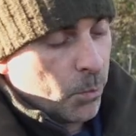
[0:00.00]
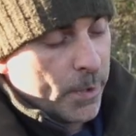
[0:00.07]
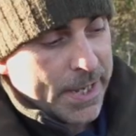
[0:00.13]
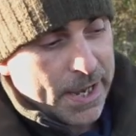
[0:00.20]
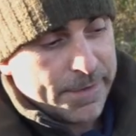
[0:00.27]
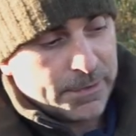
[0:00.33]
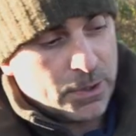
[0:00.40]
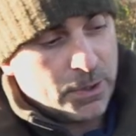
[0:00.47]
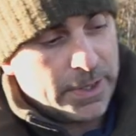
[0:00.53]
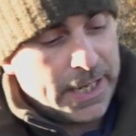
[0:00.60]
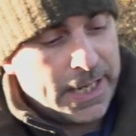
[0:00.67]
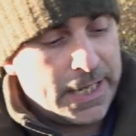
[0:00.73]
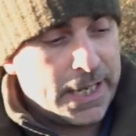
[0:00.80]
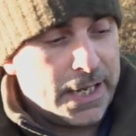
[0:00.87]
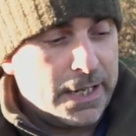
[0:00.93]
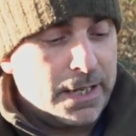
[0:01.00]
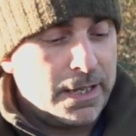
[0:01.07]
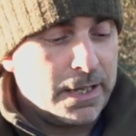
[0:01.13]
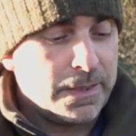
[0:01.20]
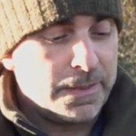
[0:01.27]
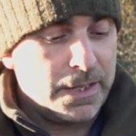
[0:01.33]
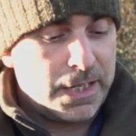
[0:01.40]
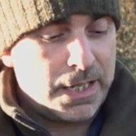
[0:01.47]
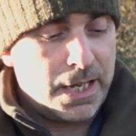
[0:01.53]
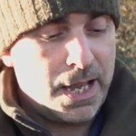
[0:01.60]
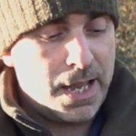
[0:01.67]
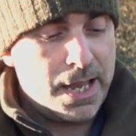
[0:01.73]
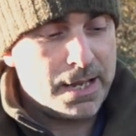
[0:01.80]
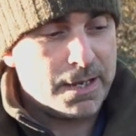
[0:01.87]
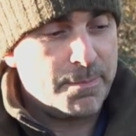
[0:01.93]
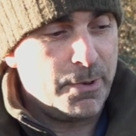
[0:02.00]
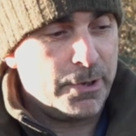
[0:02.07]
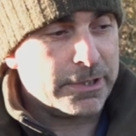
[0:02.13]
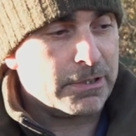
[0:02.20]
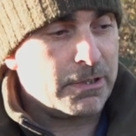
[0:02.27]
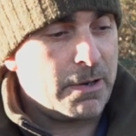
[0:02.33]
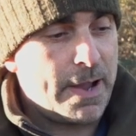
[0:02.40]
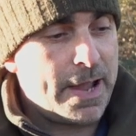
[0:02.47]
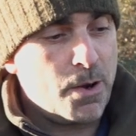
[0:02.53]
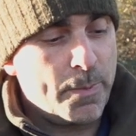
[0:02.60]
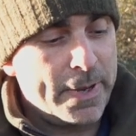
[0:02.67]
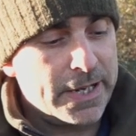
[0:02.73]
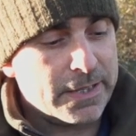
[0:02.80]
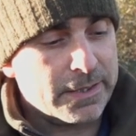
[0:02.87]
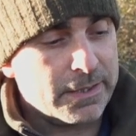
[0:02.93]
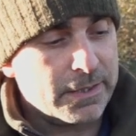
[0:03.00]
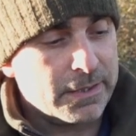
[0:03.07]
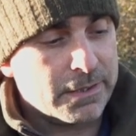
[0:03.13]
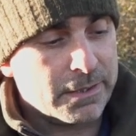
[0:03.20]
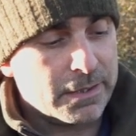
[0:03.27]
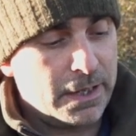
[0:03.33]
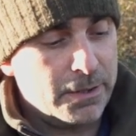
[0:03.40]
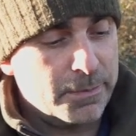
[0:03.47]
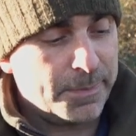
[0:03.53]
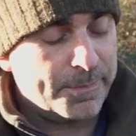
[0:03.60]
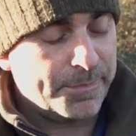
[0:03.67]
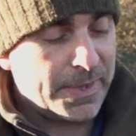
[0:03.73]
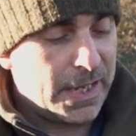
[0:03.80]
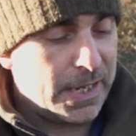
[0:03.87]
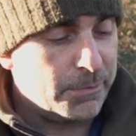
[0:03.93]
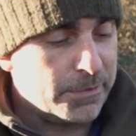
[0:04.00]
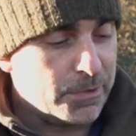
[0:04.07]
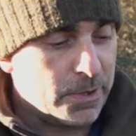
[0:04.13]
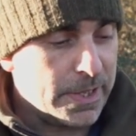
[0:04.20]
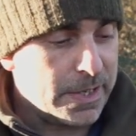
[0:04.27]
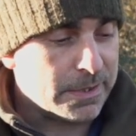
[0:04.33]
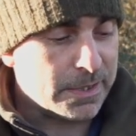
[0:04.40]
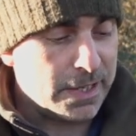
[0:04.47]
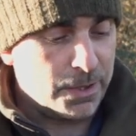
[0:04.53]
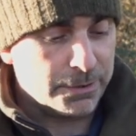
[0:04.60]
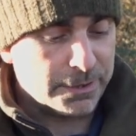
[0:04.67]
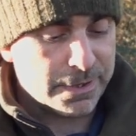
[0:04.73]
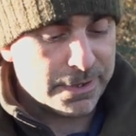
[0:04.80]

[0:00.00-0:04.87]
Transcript: we have got here the HIK Micro Alpex scope and we've got that sat on the